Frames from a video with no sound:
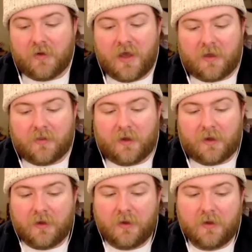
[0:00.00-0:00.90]
okay, like
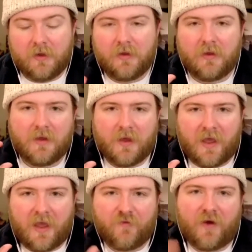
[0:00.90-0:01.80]

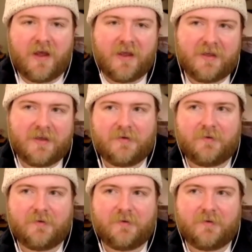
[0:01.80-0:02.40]
if I